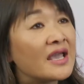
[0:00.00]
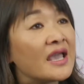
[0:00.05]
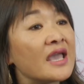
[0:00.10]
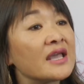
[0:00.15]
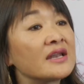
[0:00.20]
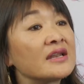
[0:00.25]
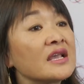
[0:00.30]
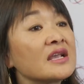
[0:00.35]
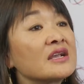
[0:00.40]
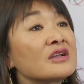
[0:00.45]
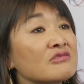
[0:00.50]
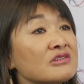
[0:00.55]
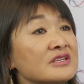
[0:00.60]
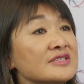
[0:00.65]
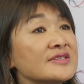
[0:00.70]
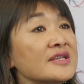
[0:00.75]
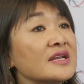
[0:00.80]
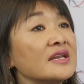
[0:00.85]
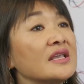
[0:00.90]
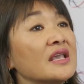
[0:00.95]
And
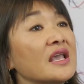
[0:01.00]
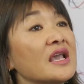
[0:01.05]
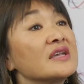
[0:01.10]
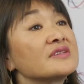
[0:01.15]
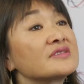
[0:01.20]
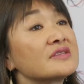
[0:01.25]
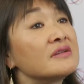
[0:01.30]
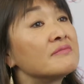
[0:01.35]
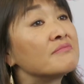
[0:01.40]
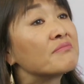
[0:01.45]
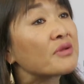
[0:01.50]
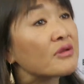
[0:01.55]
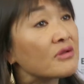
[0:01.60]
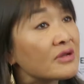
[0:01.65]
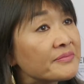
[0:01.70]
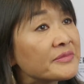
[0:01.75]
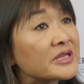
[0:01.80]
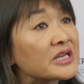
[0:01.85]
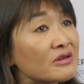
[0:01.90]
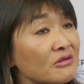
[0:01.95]
increasingly, as an
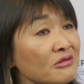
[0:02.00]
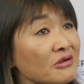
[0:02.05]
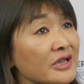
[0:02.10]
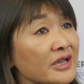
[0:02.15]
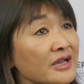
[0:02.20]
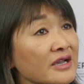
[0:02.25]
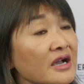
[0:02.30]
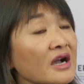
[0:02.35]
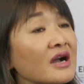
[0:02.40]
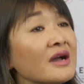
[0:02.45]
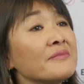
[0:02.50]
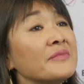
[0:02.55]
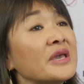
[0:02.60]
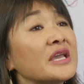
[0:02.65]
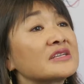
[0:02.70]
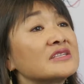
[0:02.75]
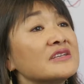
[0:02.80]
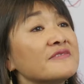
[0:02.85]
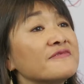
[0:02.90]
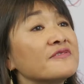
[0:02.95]
employment lawyer, I'm
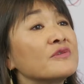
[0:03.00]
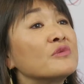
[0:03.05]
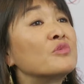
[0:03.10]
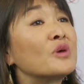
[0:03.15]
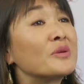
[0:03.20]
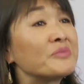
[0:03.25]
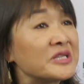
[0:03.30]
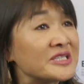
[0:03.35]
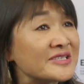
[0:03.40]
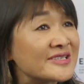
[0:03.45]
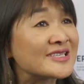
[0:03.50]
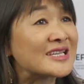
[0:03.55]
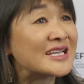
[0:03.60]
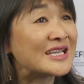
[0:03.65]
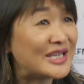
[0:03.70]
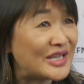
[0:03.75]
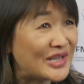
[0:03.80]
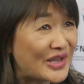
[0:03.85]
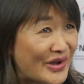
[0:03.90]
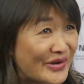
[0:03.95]
acting for women
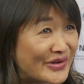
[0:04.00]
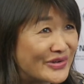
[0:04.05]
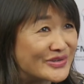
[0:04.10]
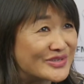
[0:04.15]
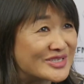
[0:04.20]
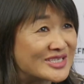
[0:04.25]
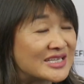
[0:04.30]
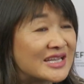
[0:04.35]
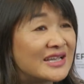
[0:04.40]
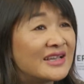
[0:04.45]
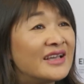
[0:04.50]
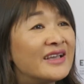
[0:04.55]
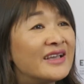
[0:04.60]
CEOs.